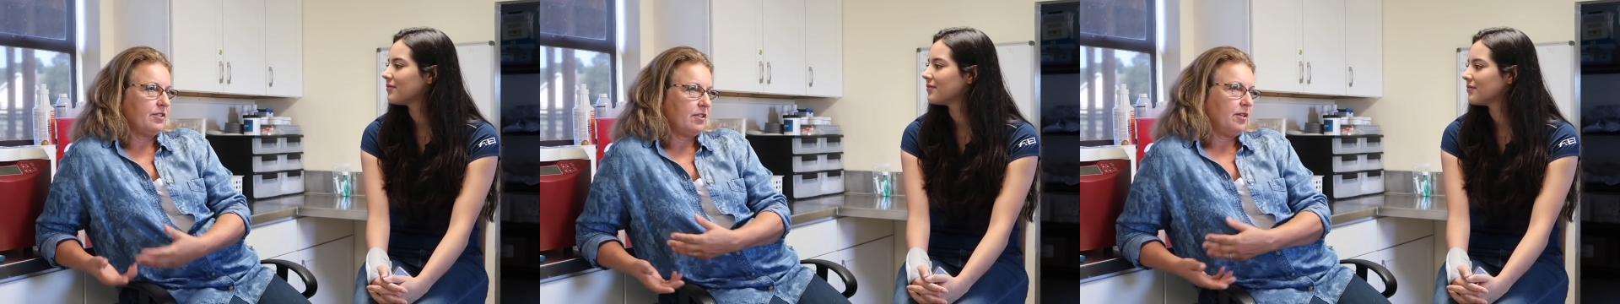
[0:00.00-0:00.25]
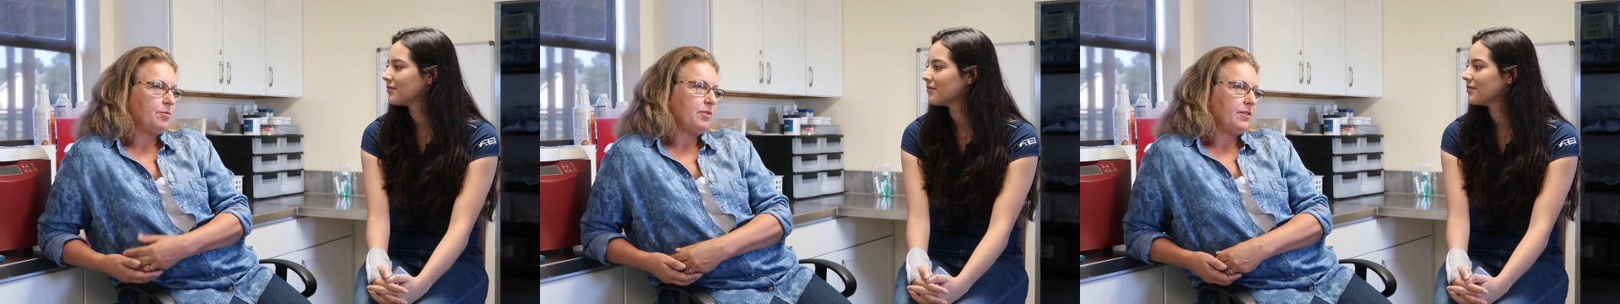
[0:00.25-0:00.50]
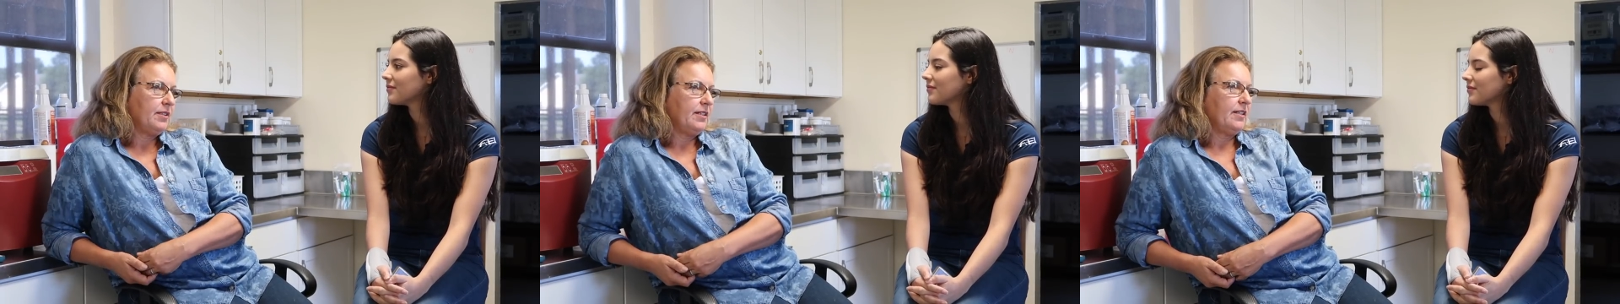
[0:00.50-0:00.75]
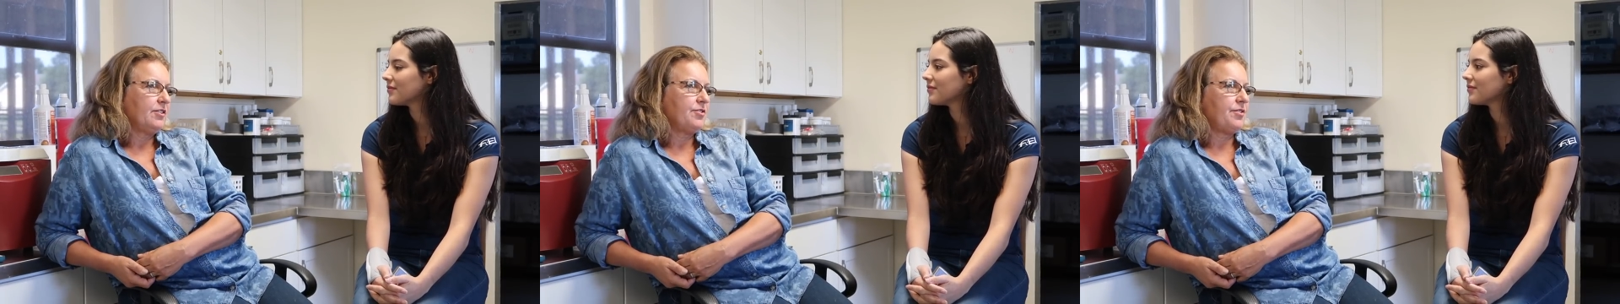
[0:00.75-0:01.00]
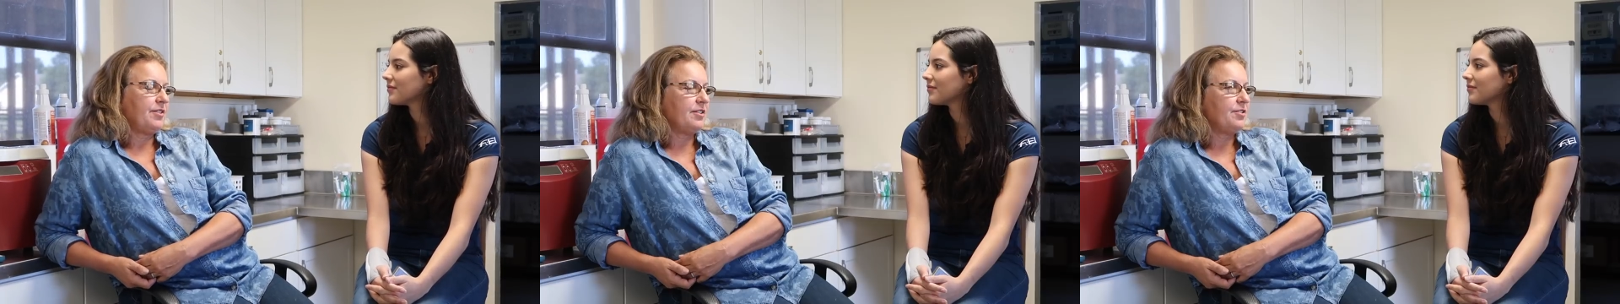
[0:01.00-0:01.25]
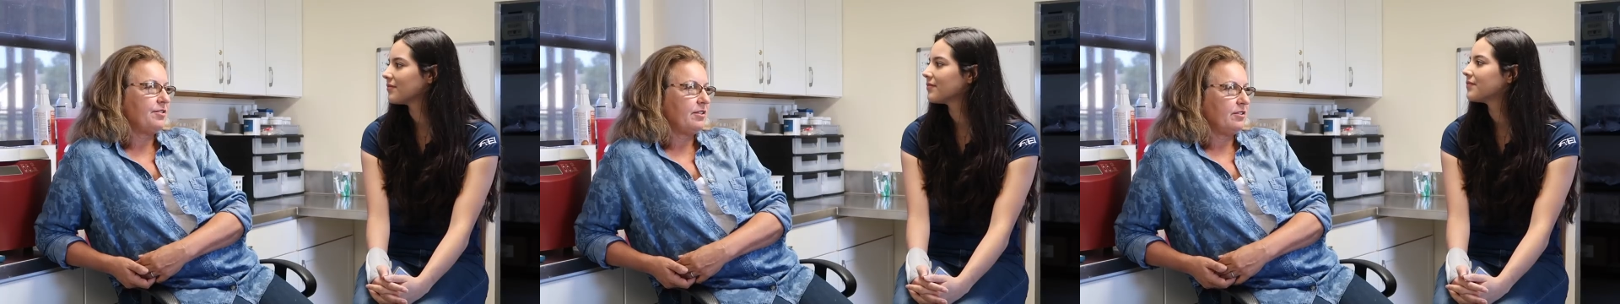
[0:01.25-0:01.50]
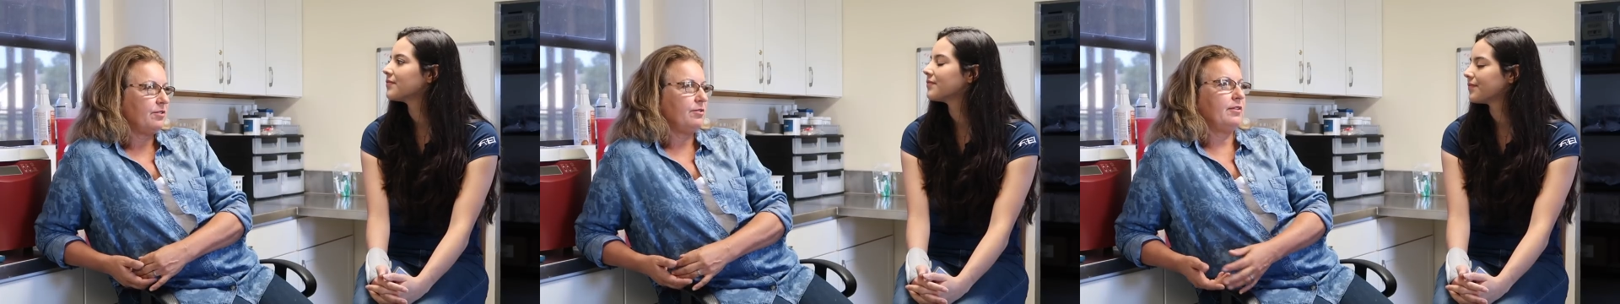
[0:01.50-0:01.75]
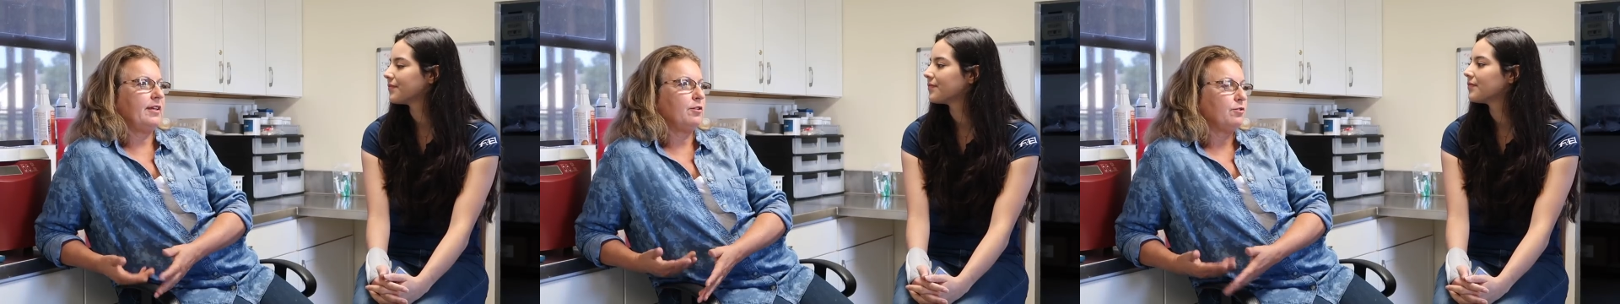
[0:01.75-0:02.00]
Speaker 1: there's a couple of extra things you can
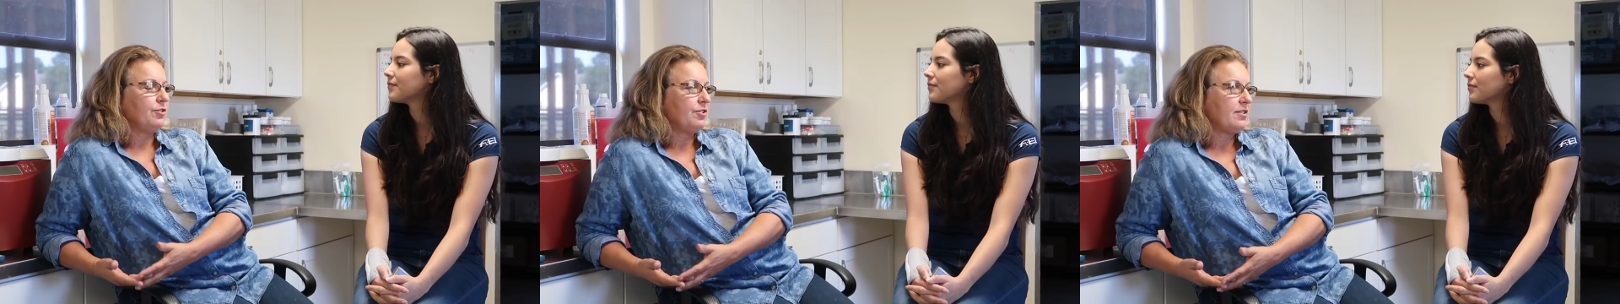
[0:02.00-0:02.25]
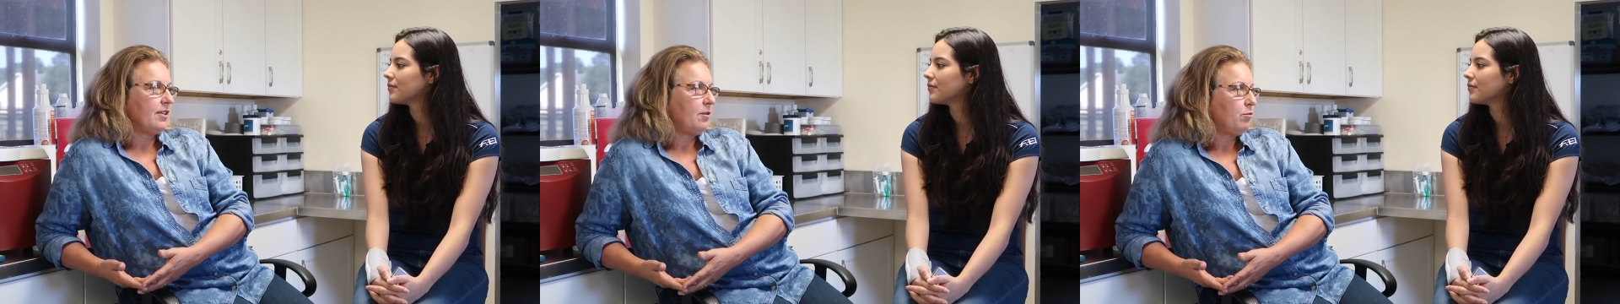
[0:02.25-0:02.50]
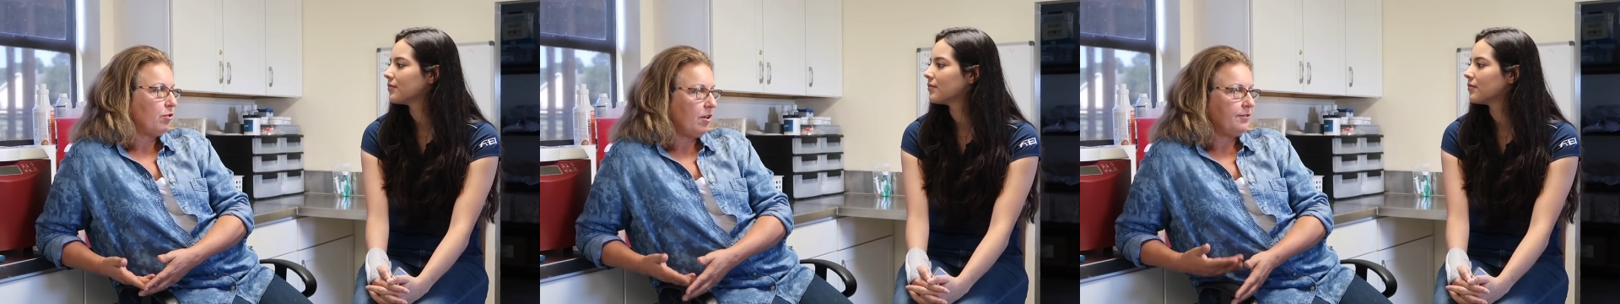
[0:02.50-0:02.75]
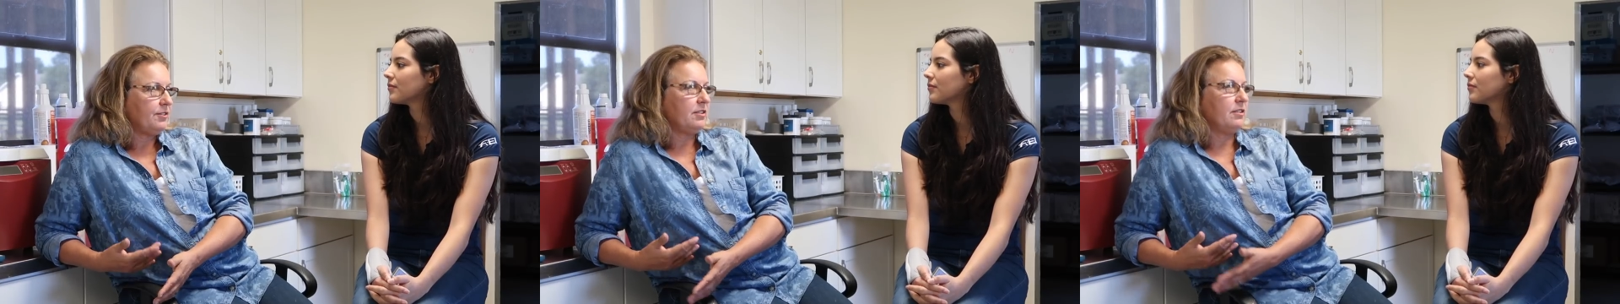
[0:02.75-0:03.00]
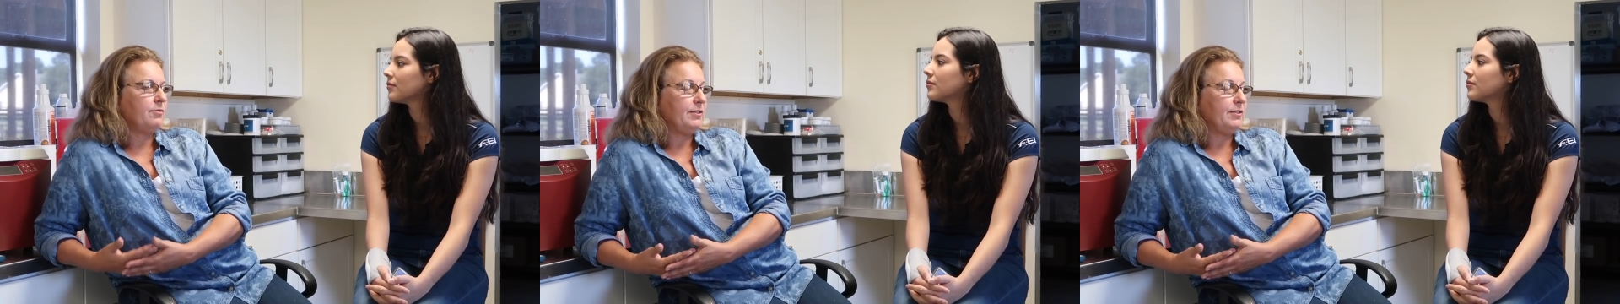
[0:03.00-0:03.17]
do, like ultrasound more often,